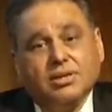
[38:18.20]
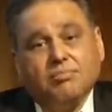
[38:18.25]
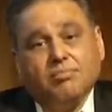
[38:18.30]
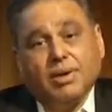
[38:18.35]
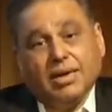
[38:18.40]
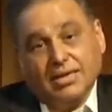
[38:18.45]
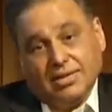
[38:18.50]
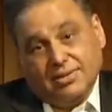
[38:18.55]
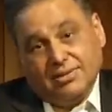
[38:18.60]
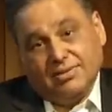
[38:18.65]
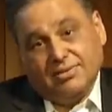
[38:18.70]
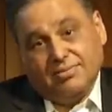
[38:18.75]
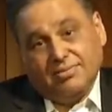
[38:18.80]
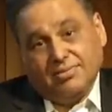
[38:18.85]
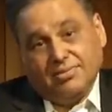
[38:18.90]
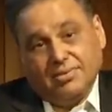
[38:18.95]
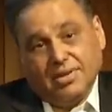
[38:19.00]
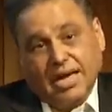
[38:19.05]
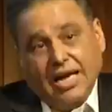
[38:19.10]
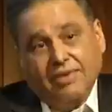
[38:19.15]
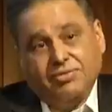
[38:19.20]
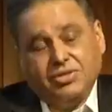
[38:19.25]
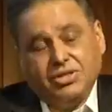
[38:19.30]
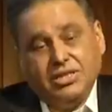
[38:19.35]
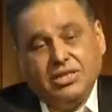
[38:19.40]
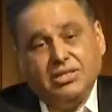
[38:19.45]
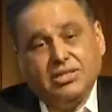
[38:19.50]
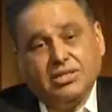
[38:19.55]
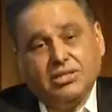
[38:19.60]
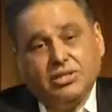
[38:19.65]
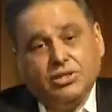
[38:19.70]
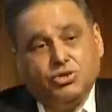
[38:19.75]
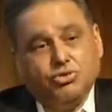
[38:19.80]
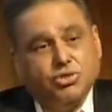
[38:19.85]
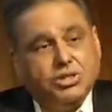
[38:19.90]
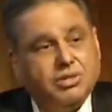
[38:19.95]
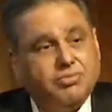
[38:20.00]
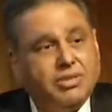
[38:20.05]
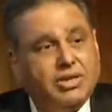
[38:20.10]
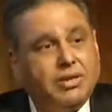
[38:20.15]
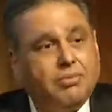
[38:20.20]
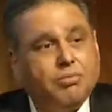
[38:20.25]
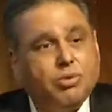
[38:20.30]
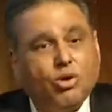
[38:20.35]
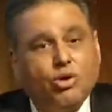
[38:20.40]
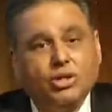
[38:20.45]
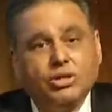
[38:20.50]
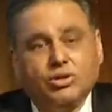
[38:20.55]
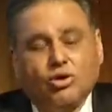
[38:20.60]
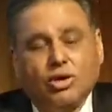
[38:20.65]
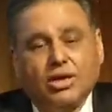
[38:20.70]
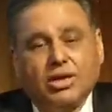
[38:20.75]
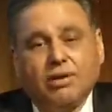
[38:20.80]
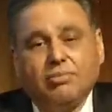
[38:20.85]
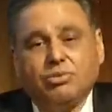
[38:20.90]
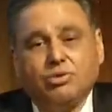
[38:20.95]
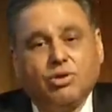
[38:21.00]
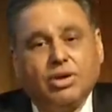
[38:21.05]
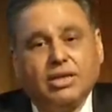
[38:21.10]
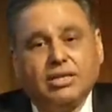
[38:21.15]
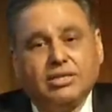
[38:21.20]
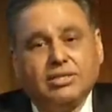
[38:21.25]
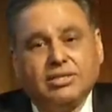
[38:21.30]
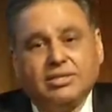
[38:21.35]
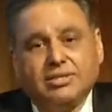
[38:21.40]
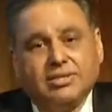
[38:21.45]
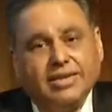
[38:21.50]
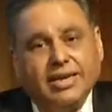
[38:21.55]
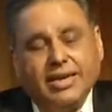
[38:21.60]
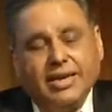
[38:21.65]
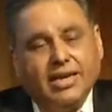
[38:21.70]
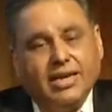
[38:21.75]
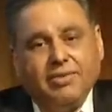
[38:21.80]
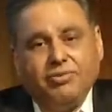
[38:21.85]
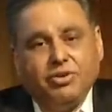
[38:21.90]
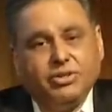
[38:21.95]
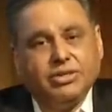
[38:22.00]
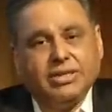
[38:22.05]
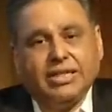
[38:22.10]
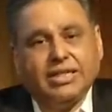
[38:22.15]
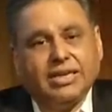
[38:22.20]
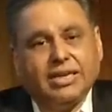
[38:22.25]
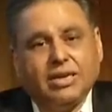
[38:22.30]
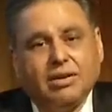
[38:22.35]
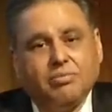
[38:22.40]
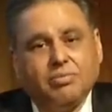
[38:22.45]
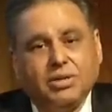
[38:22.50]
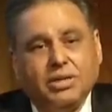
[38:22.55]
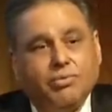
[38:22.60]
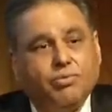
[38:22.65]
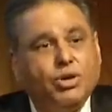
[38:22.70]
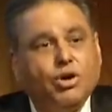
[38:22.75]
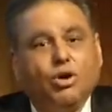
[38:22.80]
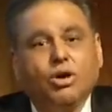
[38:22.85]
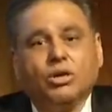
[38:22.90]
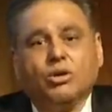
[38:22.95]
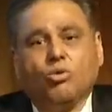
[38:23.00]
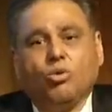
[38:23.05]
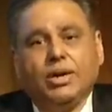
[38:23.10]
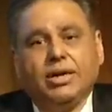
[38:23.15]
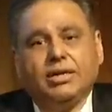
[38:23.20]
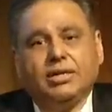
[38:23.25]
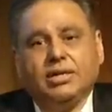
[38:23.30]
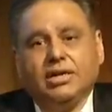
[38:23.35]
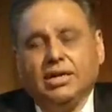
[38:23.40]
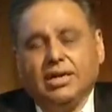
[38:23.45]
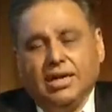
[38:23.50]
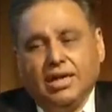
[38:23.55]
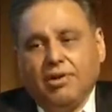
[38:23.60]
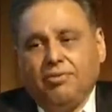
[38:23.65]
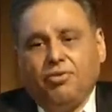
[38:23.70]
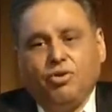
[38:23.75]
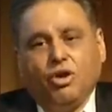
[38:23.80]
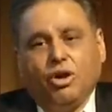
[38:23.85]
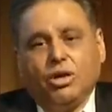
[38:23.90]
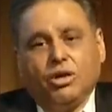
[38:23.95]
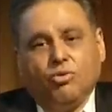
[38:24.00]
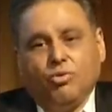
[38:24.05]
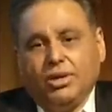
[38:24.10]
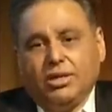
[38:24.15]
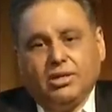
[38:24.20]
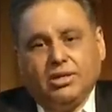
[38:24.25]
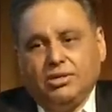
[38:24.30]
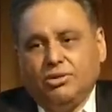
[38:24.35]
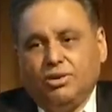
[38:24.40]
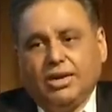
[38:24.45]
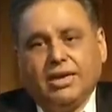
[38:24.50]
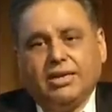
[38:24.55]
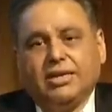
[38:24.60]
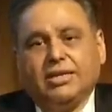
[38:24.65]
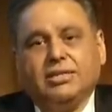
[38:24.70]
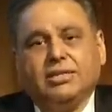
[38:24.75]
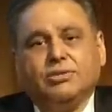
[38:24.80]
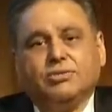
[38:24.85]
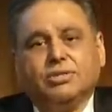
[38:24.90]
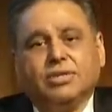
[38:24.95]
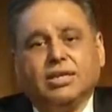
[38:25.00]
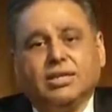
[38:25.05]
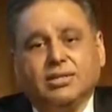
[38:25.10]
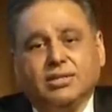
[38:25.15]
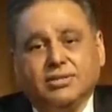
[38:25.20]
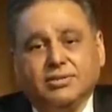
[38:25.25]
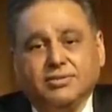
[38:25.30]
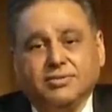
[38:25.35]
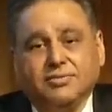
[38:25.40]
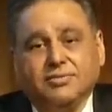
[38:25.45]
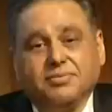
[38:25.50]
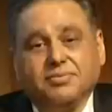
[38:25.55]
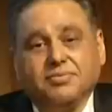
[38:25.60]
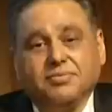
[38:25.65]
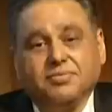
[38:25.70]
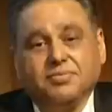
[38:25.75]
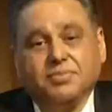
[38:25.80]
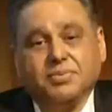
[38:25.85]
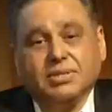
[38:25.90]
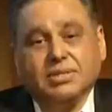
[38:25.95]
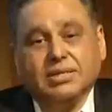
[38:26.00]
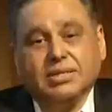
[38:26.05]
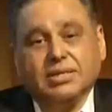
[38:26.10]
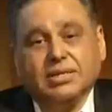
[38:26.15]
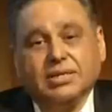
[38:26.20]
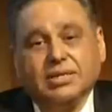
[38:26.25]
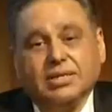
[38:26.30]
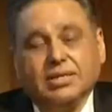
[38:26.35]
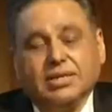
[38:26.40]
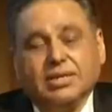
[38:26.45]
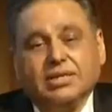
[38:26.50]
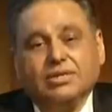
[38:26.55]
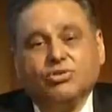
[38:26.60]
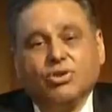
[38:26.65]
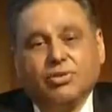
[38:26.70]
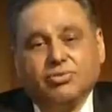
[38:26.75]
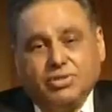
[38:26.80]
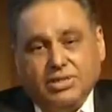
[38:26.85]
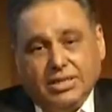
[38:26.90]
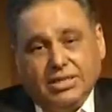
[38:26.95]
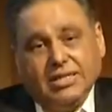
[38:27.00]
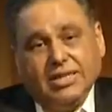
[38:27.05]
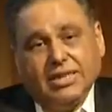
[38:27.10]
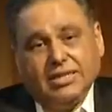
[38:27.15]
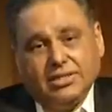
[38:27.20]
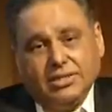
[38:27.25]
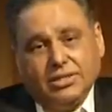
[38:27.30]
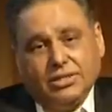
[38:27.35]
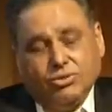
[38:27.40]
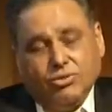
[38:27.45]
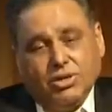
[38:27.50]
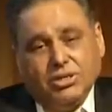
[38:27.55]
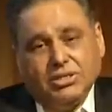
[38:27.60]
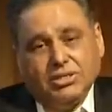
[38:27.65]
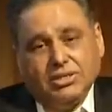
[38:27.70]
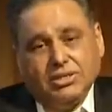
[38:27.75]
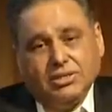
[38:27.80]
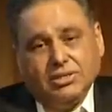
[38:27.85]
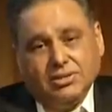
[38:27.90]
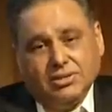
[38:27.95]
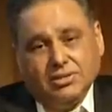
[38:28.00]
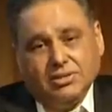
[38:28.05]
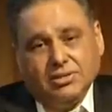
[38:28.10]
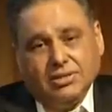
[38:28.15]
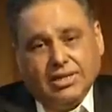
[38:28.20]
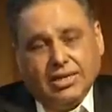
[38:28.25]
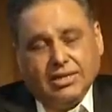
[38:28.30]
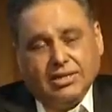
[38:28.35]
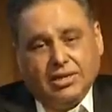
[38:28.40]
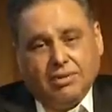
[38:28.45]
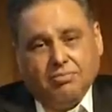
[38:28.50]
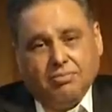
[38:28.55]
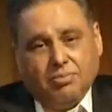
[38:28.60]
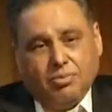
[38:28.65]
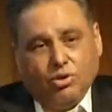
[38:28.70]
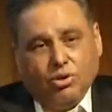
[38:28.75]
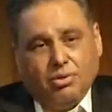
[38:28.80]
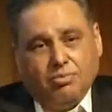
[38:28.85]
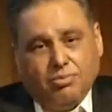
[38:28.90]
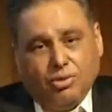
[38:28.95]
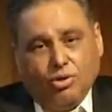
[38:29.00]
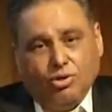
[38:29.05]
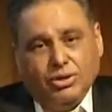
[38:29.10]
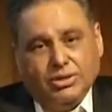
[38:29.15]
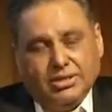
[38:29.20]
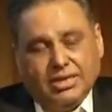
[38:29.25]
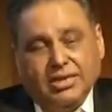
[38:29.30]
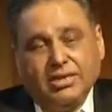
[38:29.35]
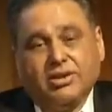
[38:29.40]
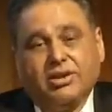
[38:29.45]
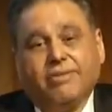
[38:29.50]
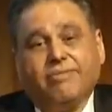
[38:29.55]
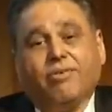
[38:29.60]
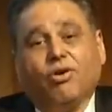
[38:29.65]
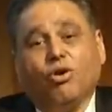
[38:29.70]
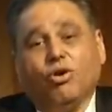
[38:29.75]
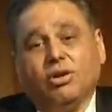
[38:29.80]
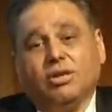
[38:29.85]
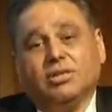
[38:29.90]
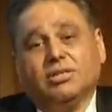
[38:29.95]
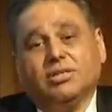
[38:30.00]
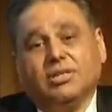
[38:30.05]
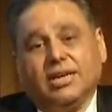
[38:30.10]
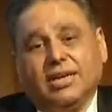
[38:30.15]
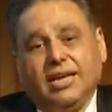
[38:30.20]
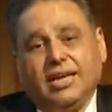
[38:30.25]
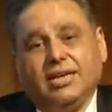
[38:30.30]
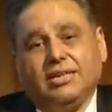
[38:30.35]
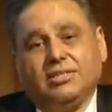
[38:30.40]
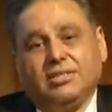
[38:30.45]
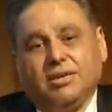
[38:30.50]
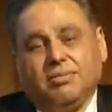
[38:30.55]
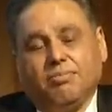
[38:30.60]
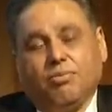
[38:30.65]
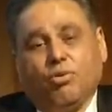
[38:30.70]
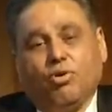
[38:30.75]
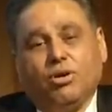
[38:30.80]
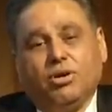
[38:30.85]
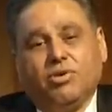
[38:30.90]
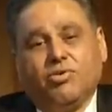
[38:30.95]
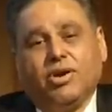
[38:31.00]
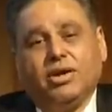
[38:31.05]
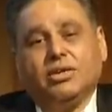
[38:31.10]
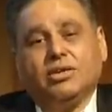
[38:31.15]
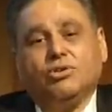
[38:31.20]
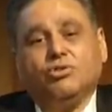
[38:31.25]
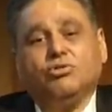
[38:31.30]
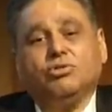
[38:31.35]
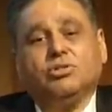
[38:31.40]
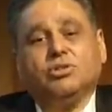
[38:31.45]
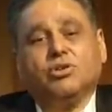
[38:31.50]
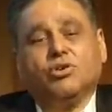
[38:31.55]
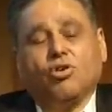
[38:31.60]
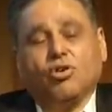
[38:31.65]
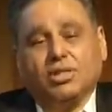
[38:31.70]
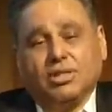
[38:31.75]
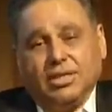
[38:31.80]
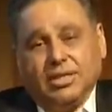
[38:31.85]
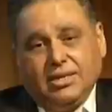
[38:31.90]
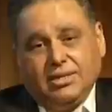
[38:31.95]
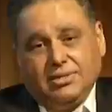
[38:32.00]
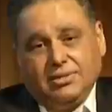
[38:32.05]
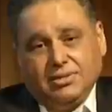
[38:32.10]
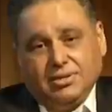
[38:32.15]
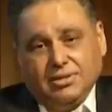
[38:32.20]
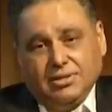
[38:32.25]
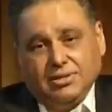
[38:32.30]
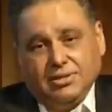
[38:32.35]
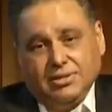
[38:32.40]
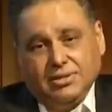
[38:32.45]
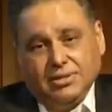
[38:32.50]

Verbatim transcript: But I've seen the situation when employees all come together, they say, if we sell the company, we all quit. And if you all quit, you got nothing to sell. So I've seen that situation that employees can revolt against a board trying to do wrong things.